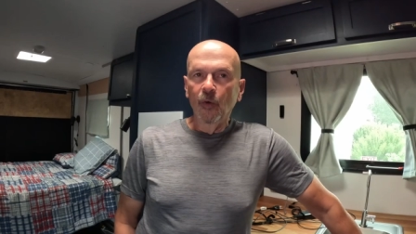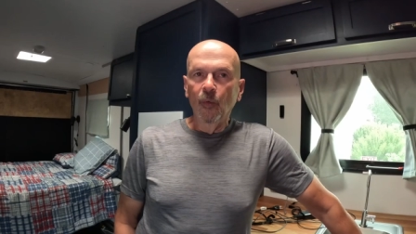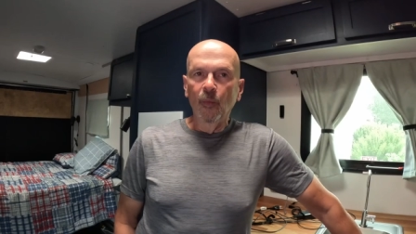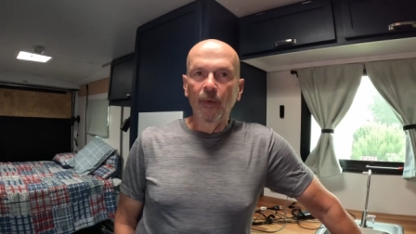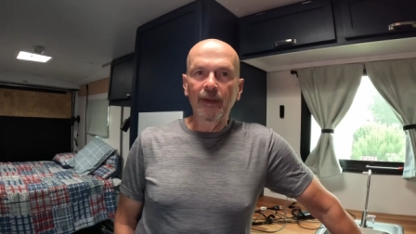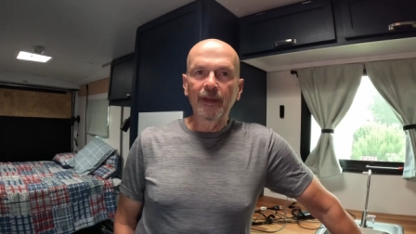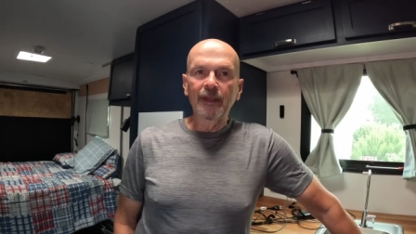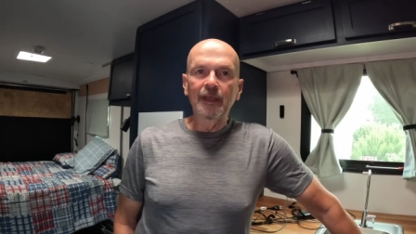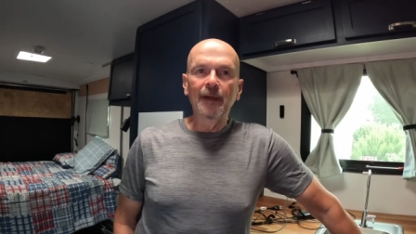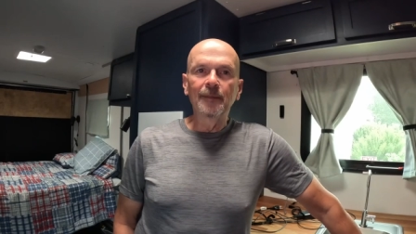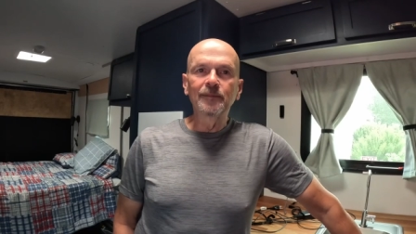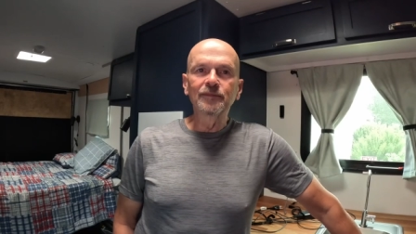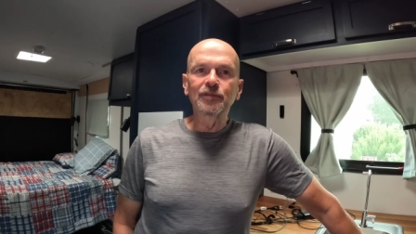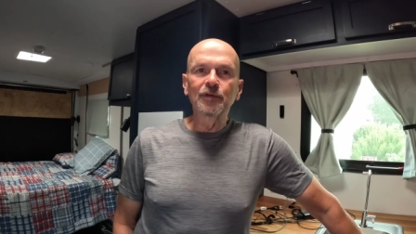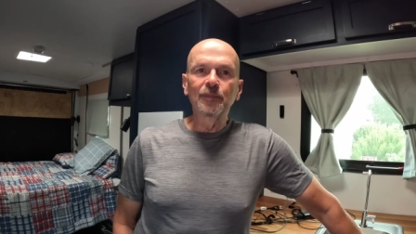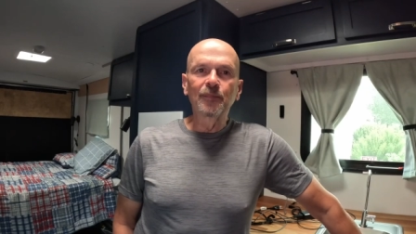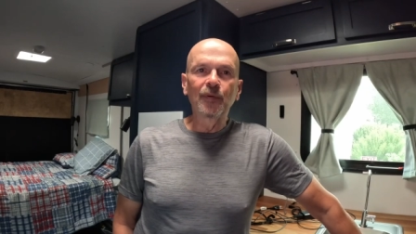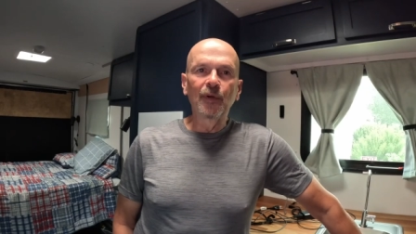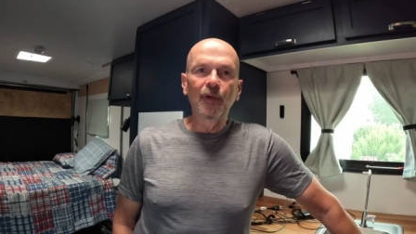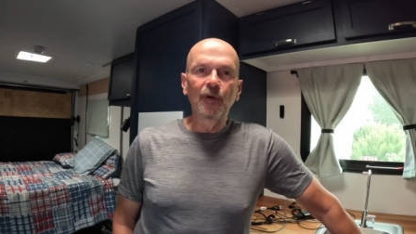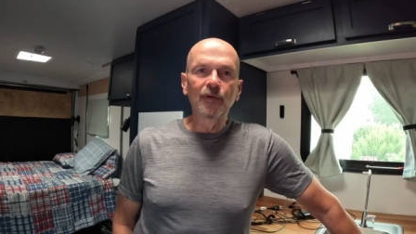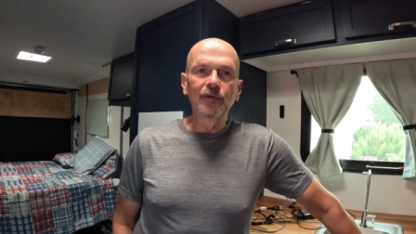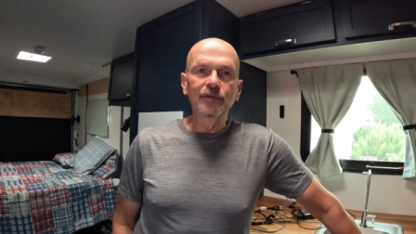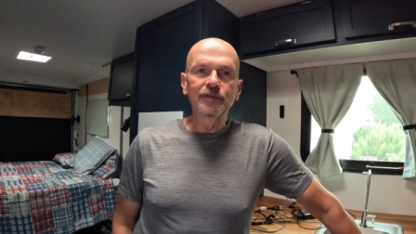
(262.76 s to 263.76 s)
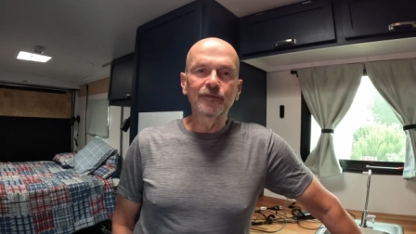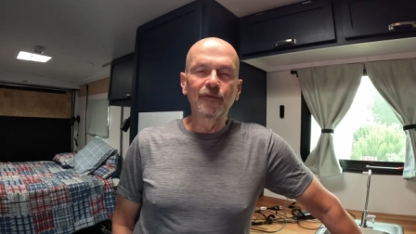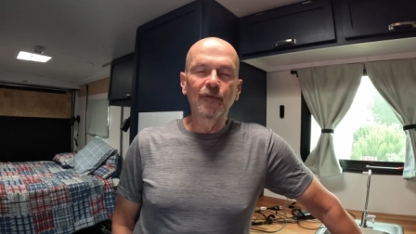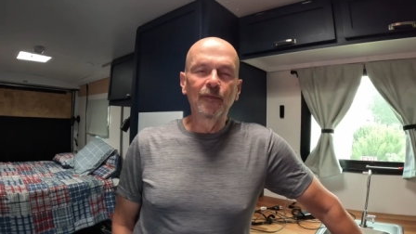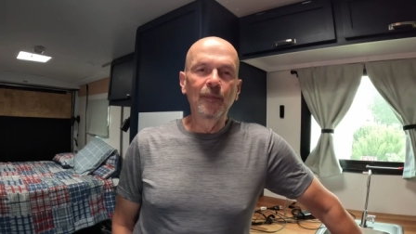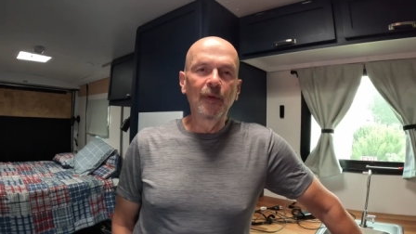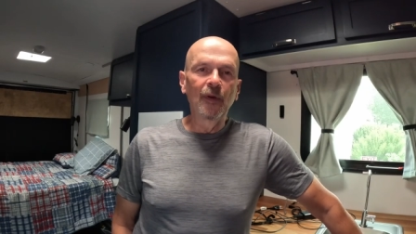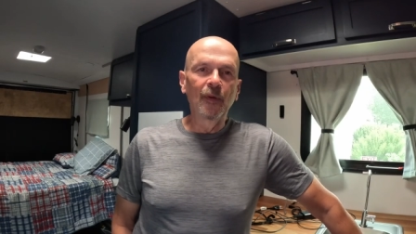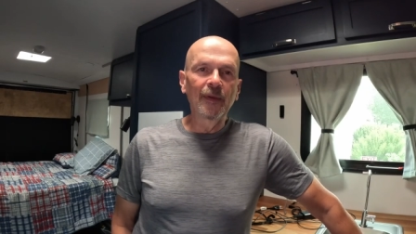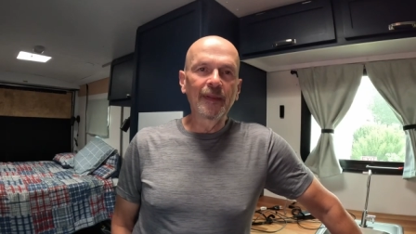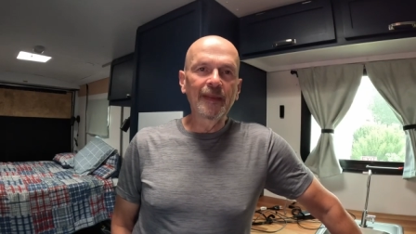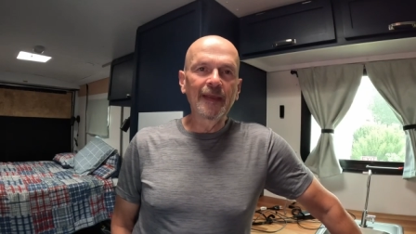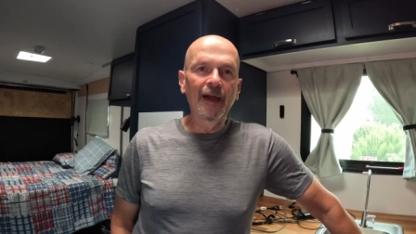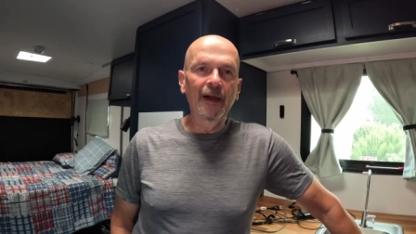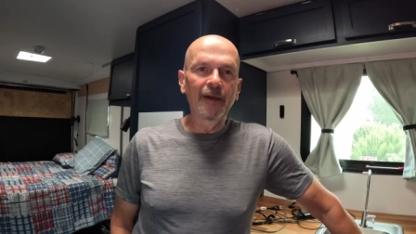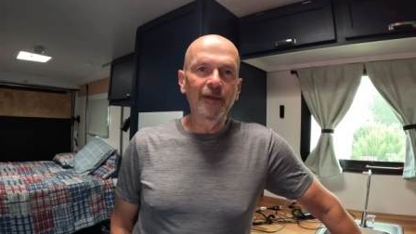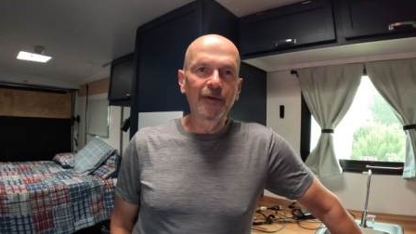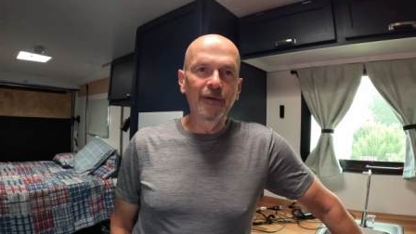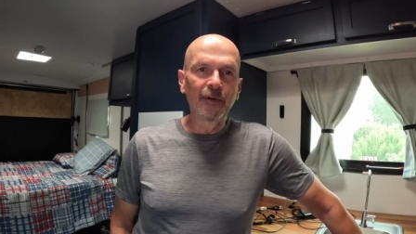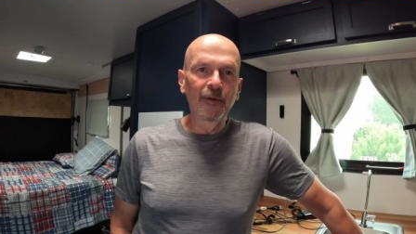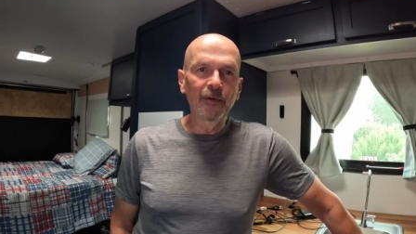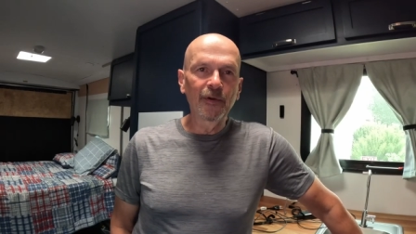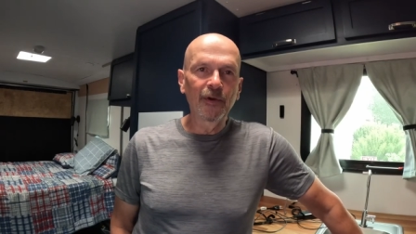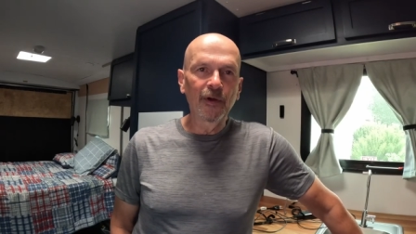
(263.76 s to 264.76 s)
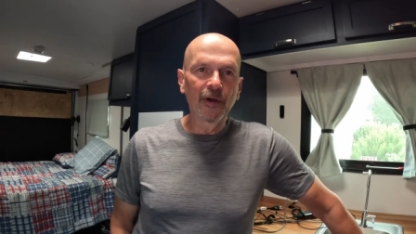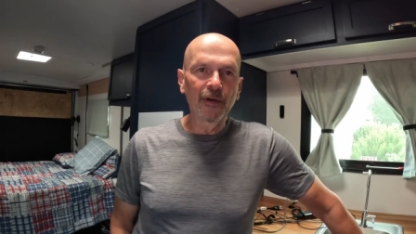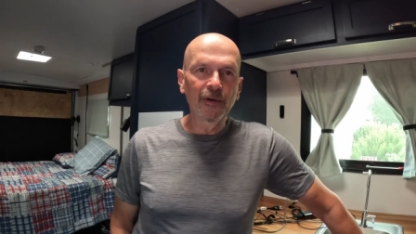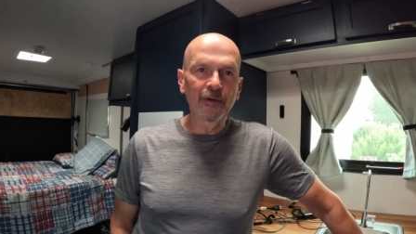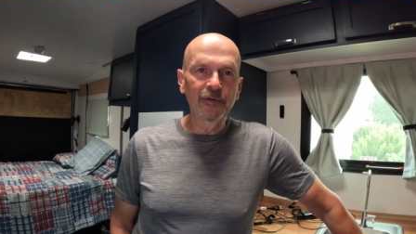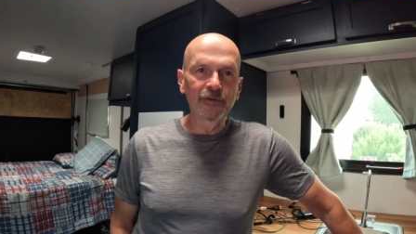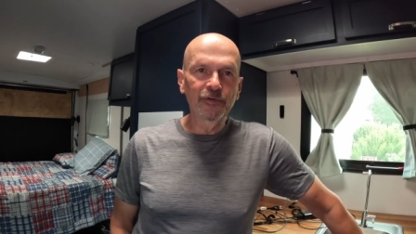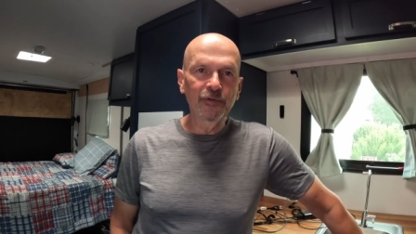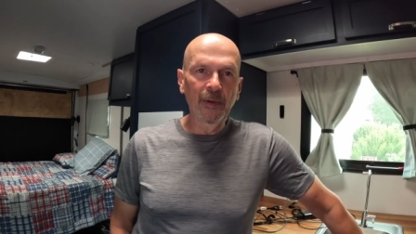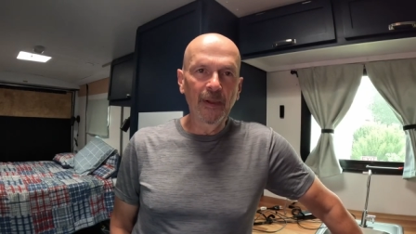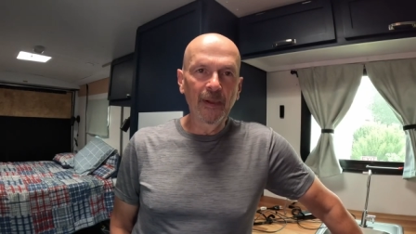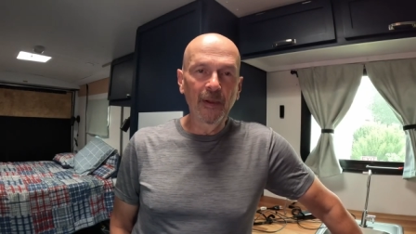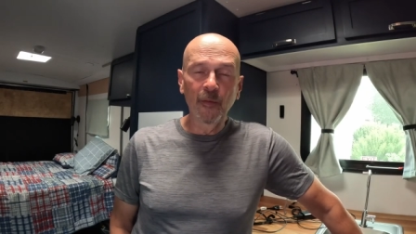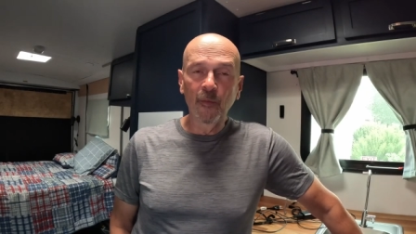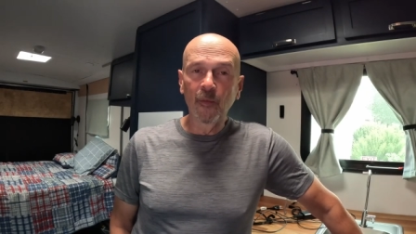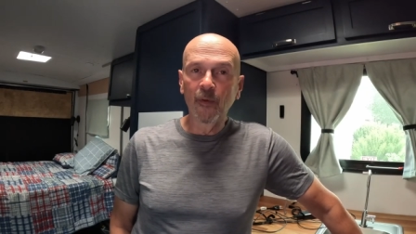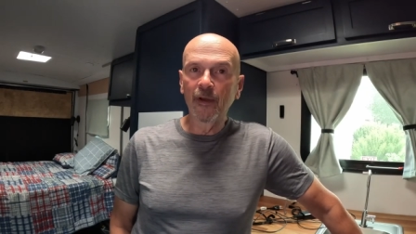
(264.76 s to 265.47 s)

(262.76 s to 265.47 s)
When it comes to pros for building out your own cargo trailer,